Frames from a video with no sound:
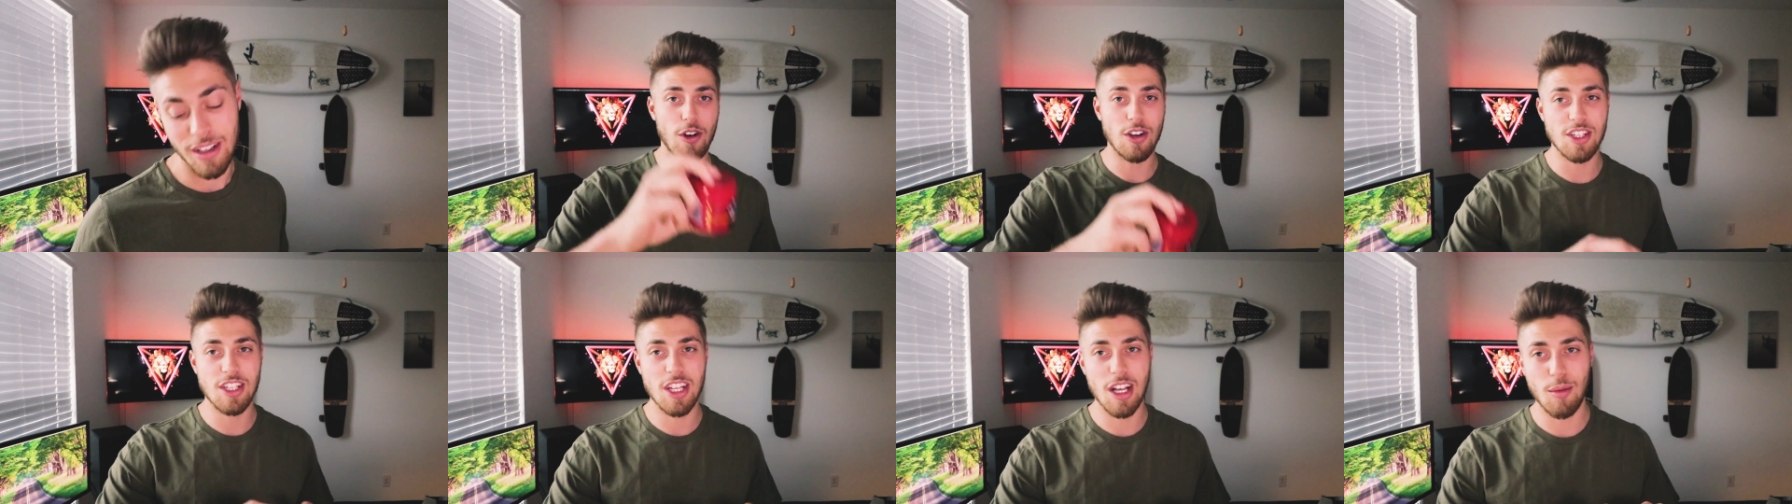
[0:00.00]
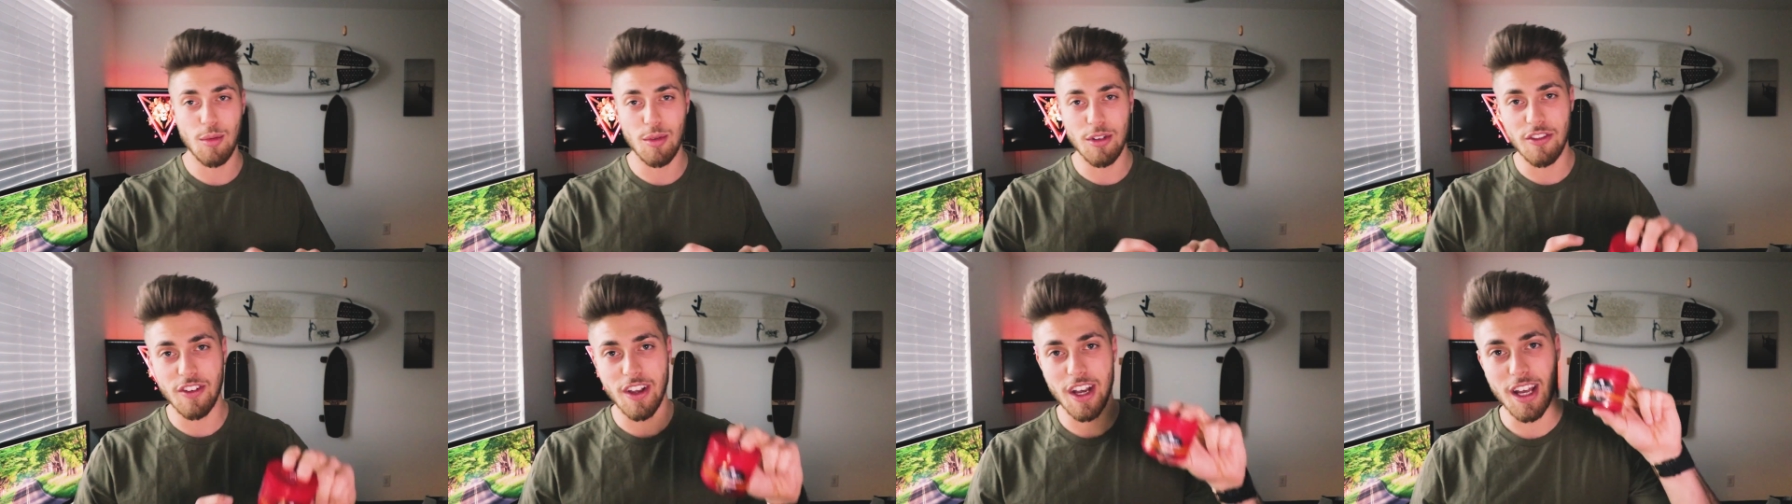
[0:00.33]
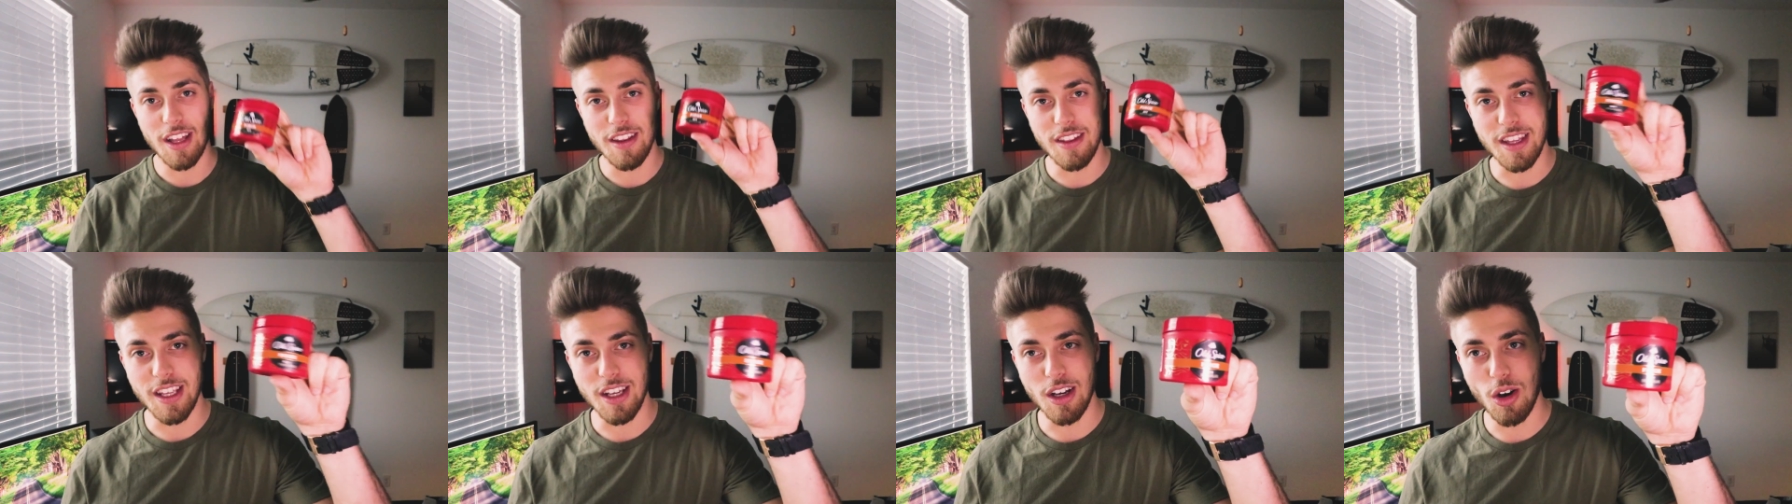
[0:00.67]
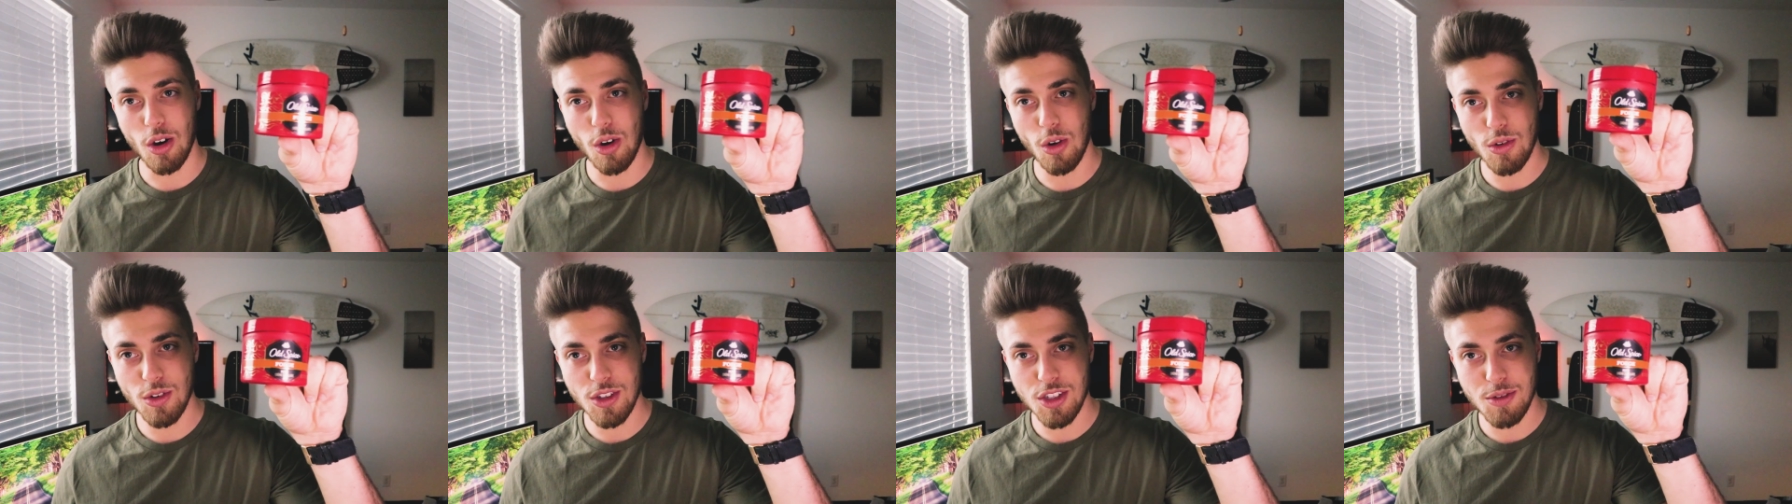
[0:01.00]
First up, we've got the
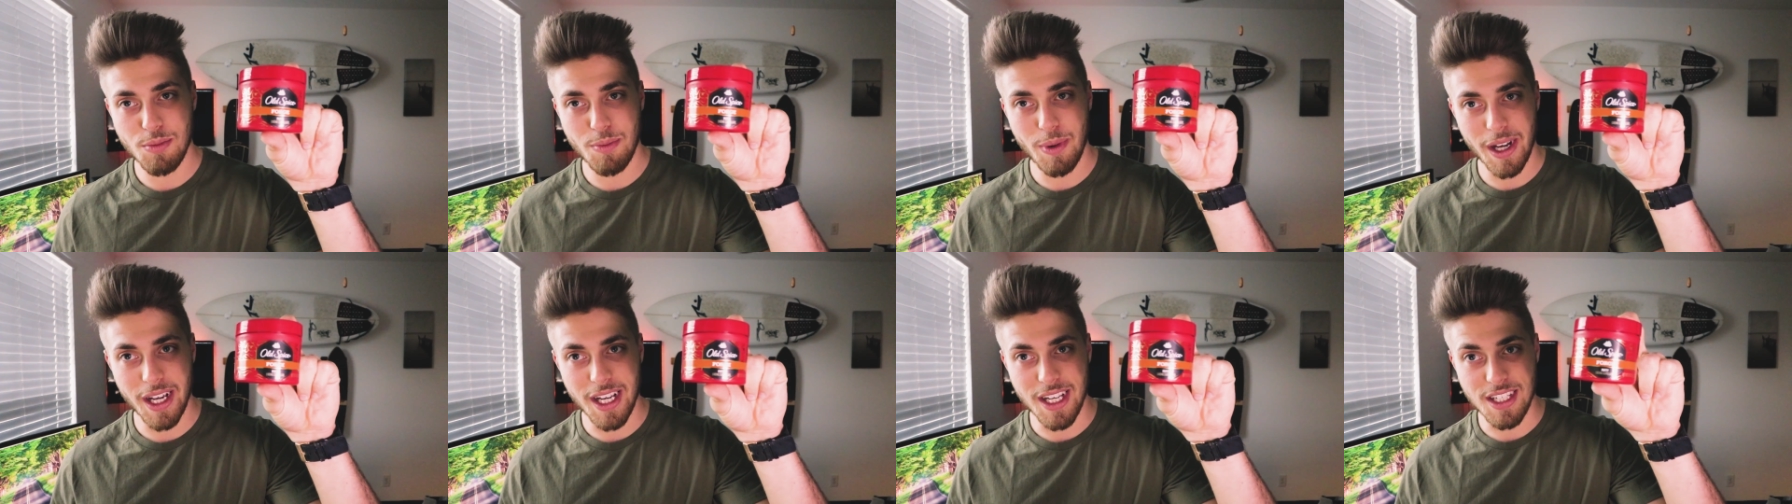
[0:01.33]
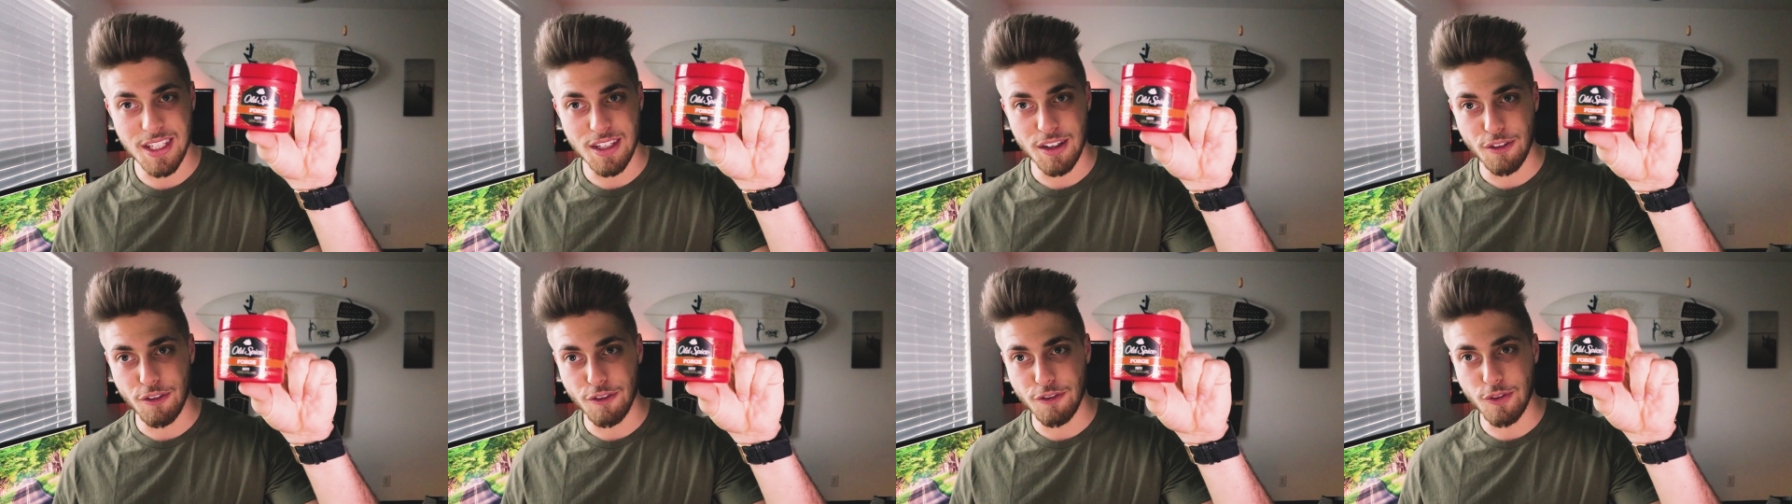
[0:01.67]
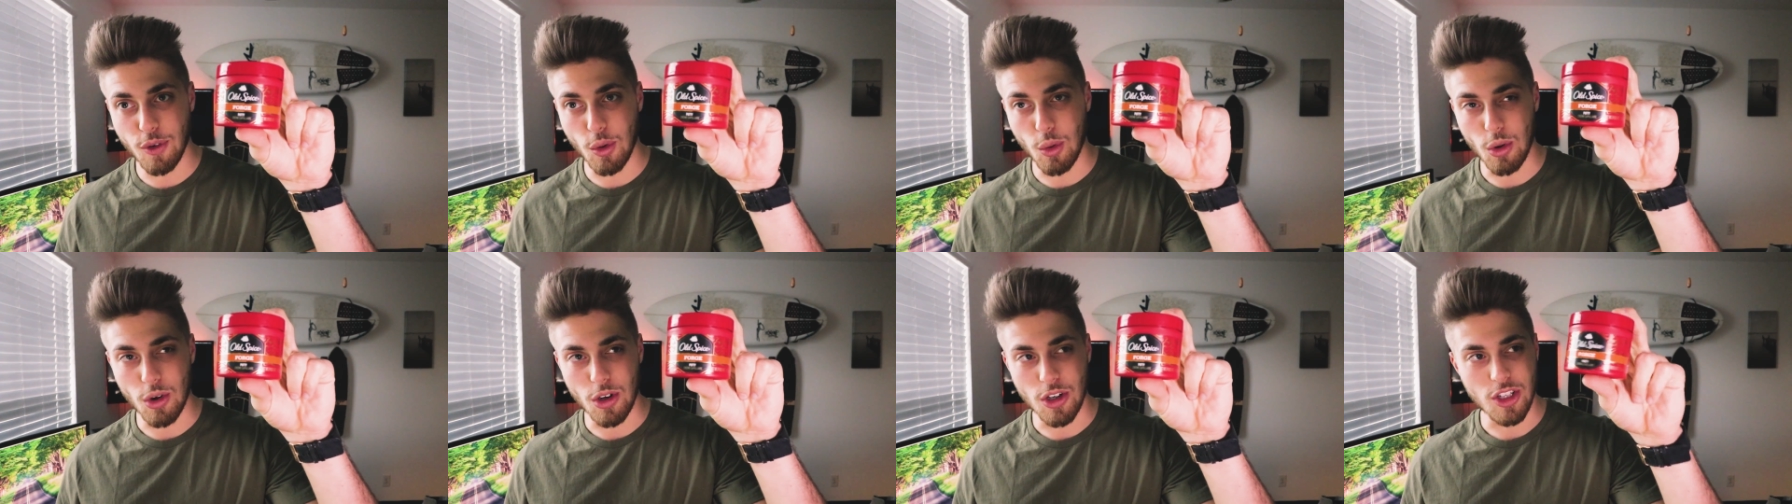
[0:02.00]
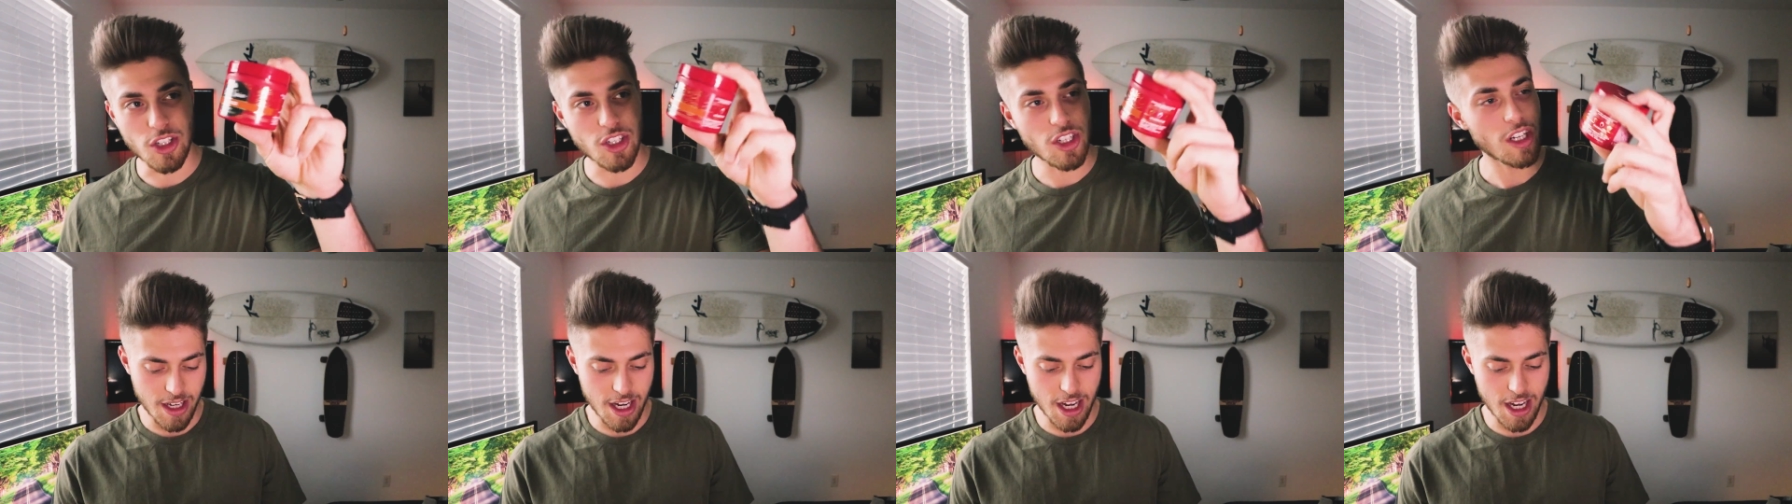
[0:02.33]
Old Spice Forge.